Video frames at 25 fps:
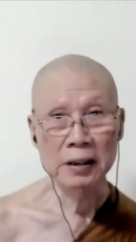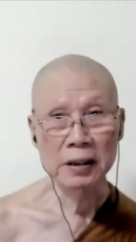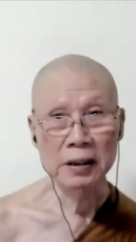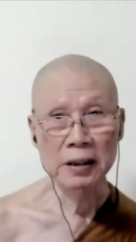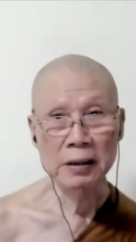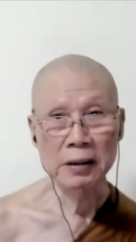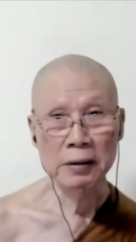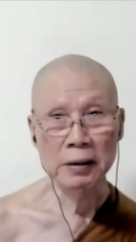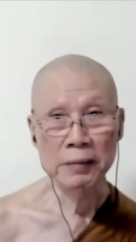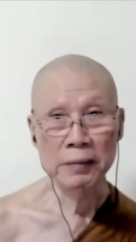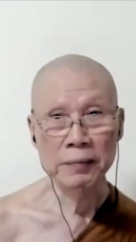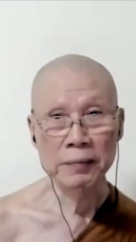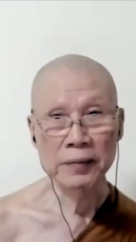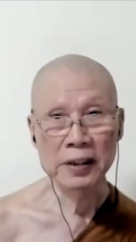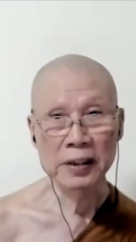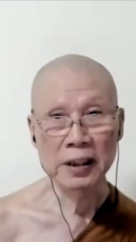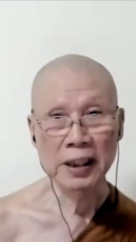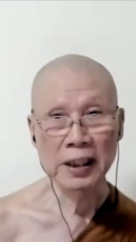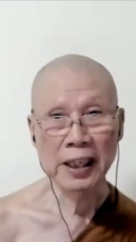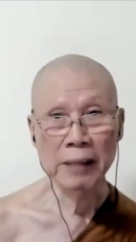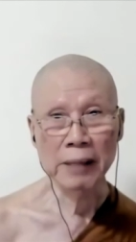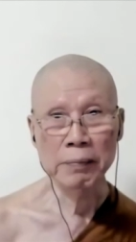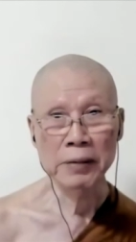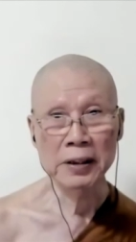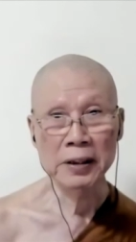the, the
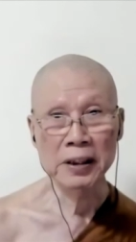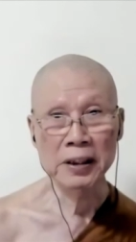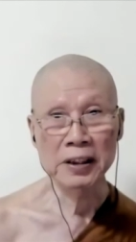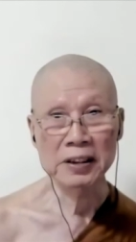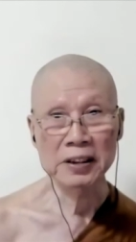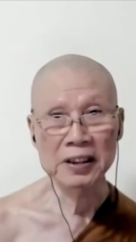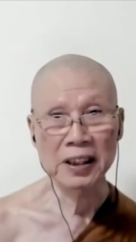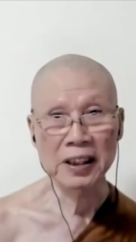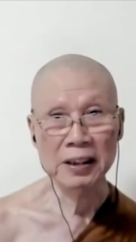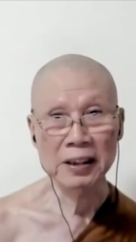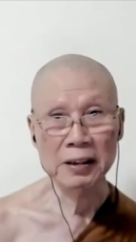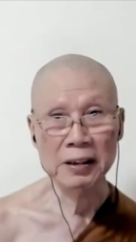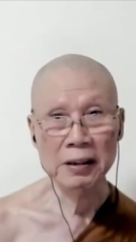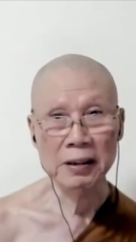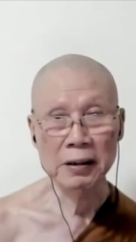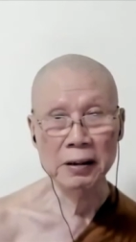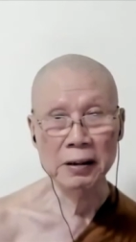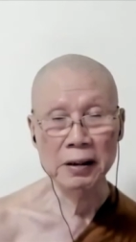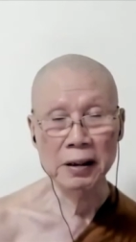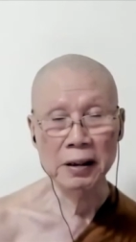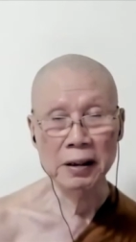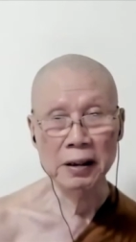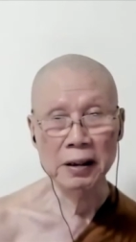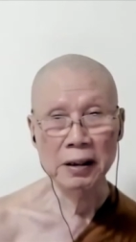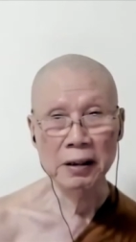happiness that
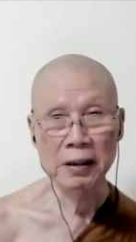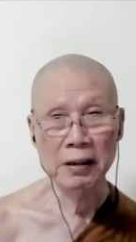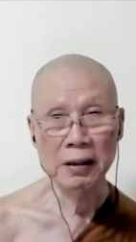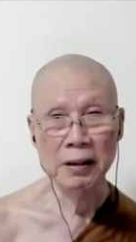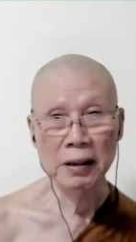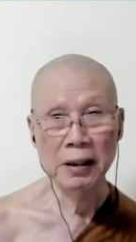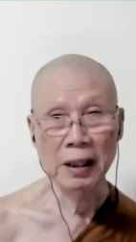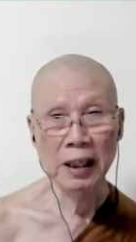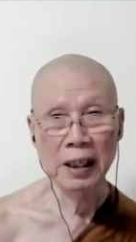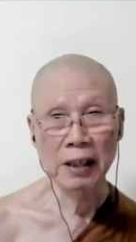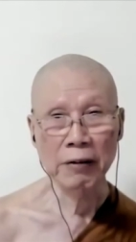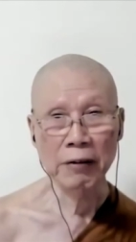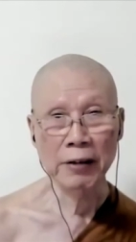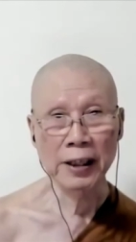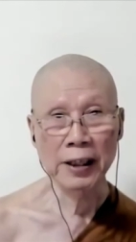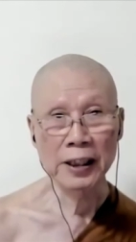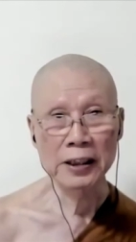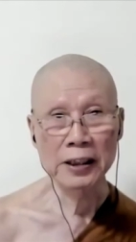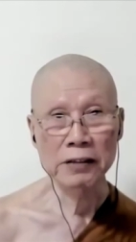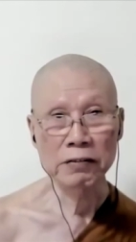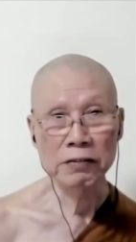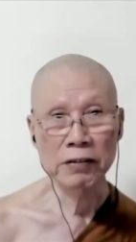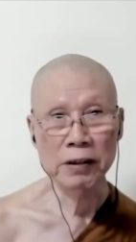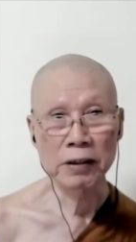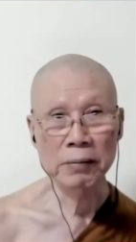
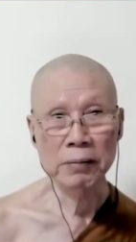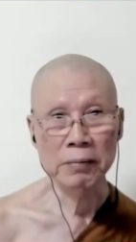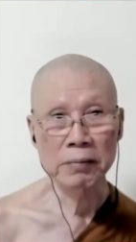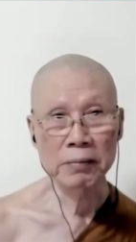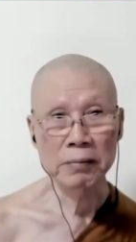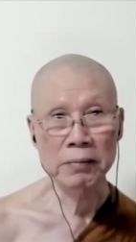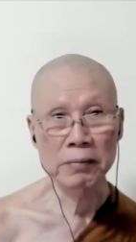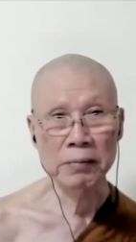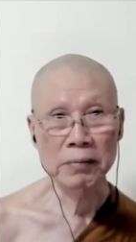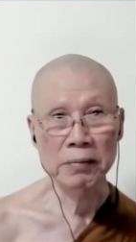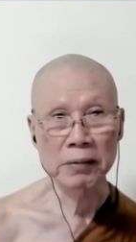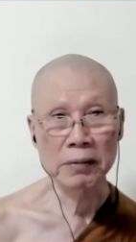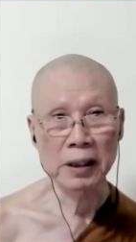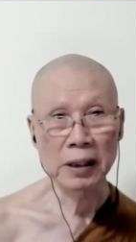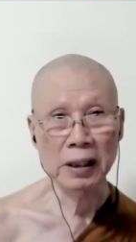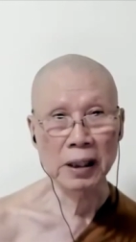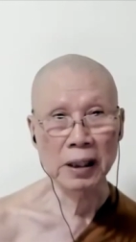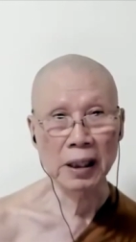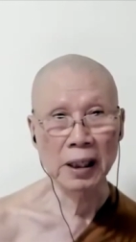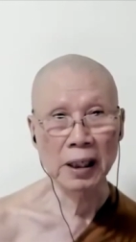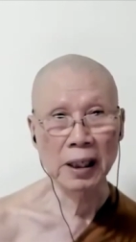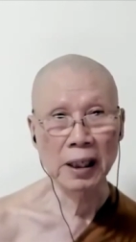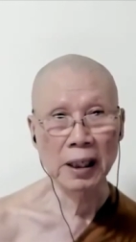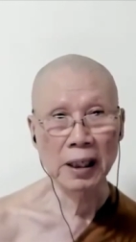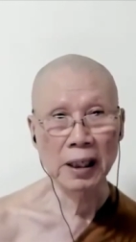arises from
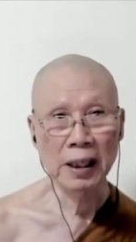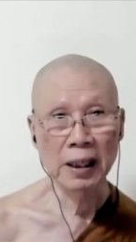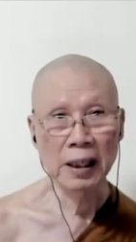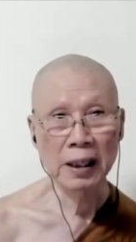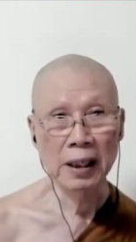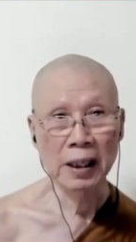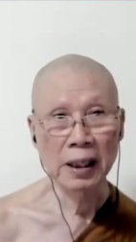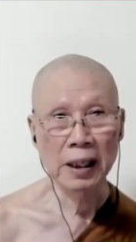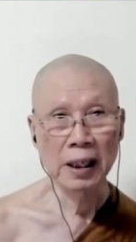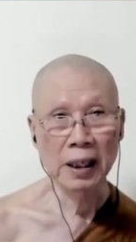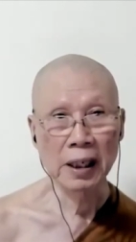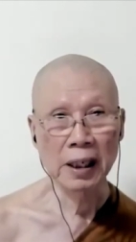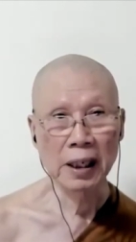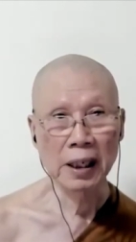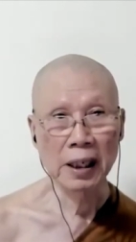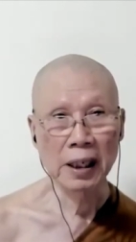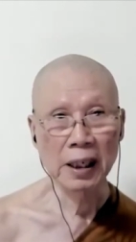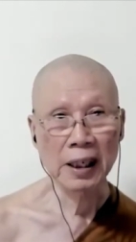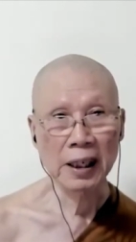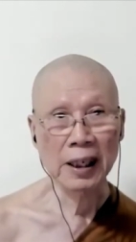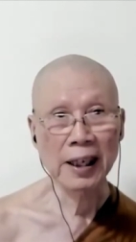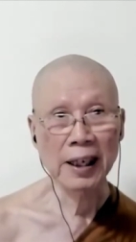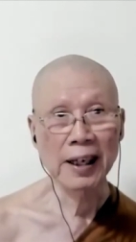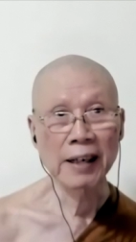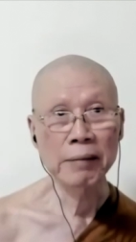
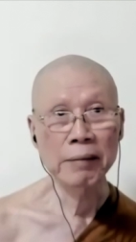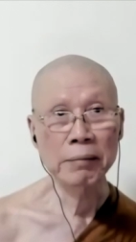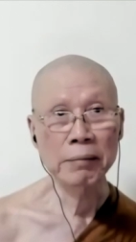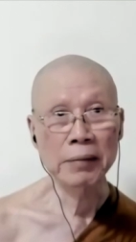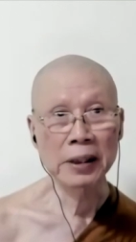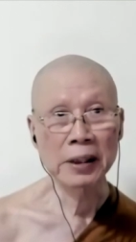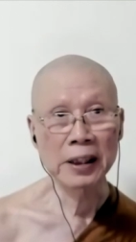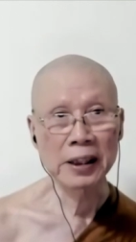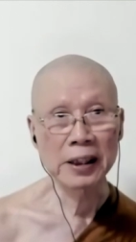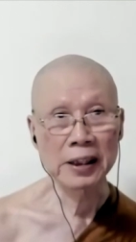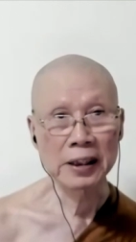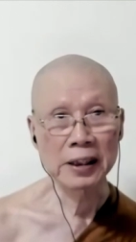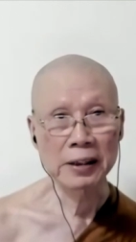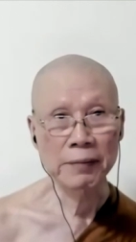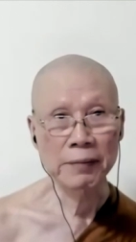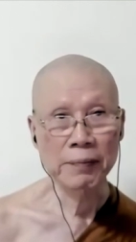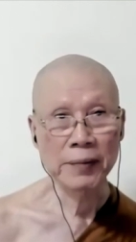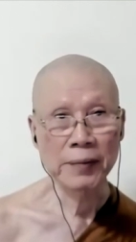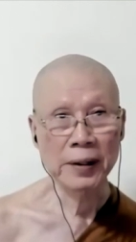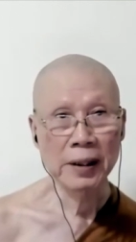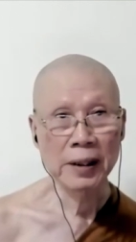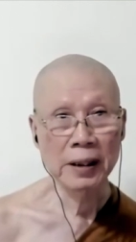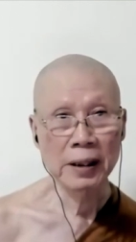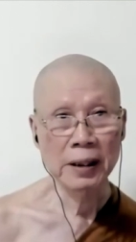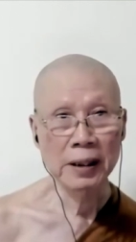a calm mind,
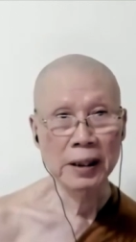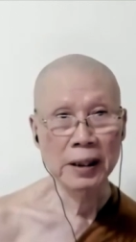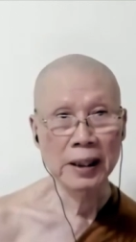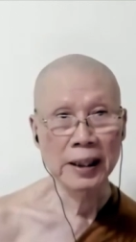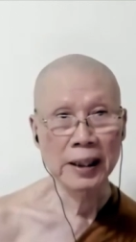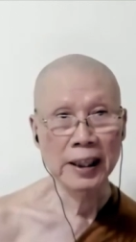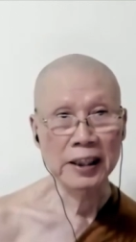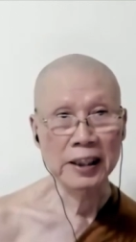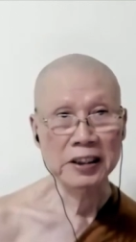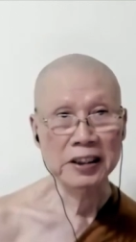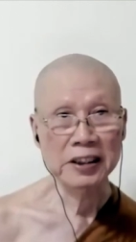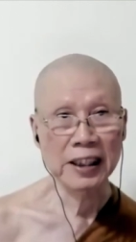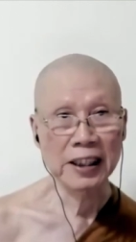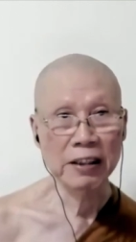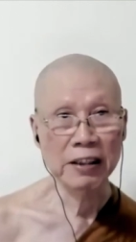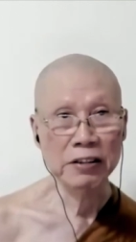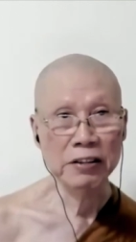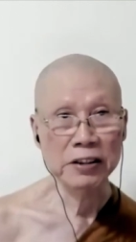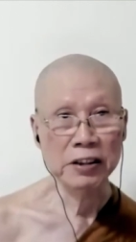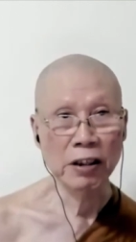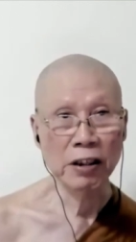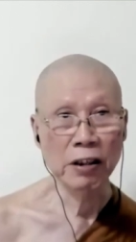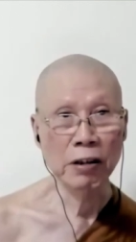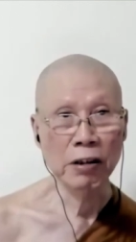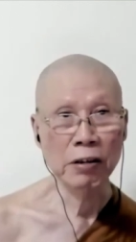
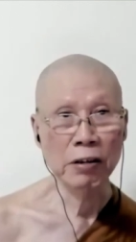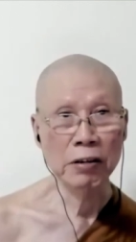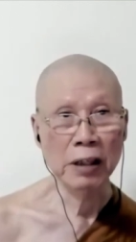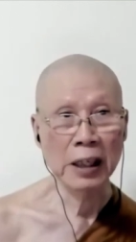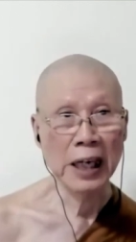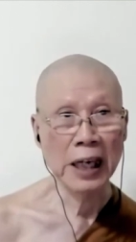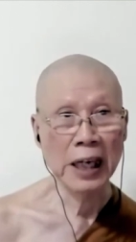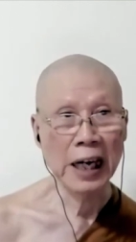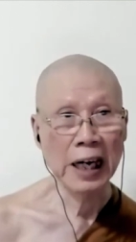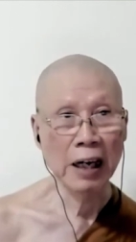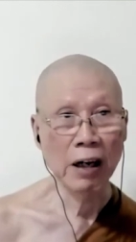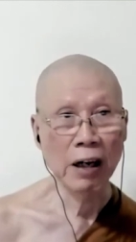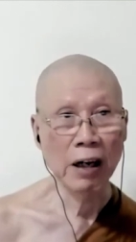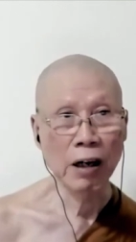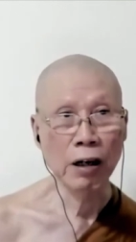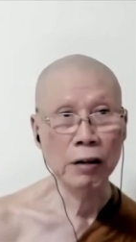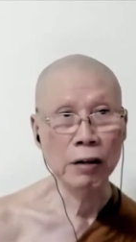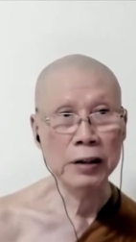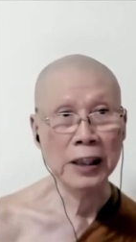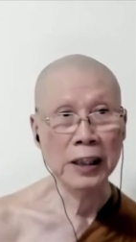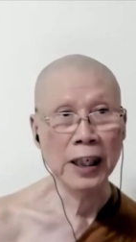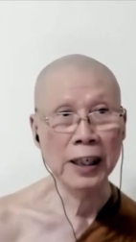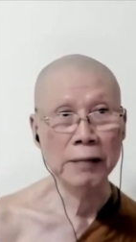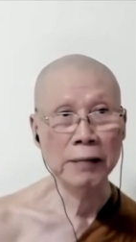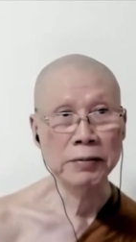excels all,
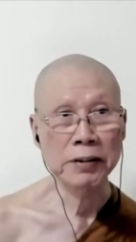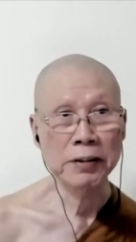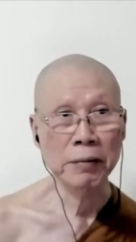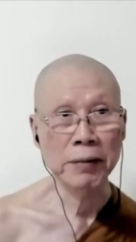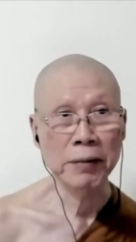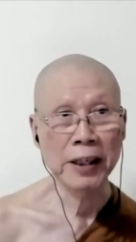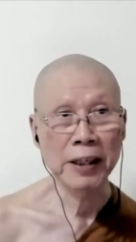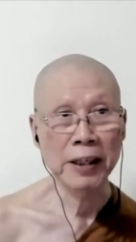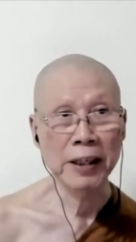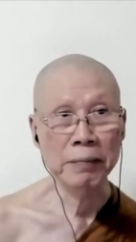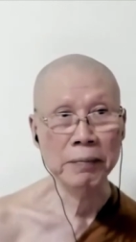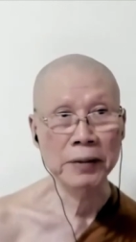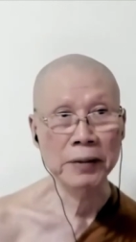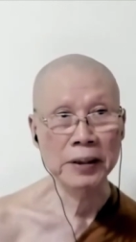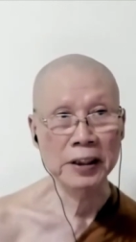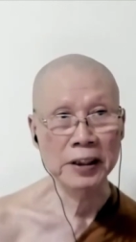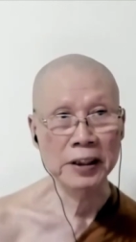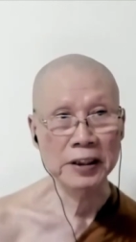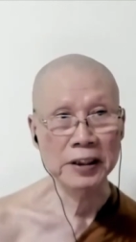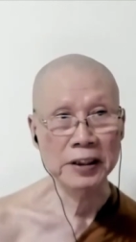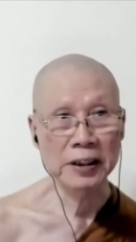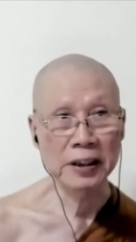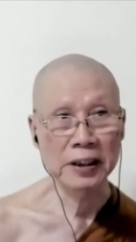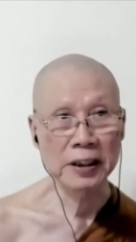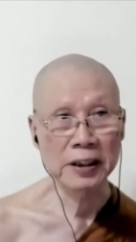all types of
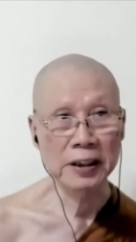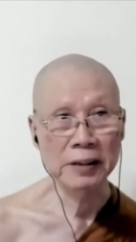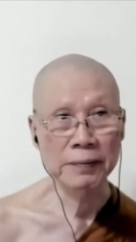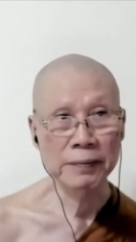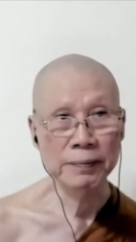happiness.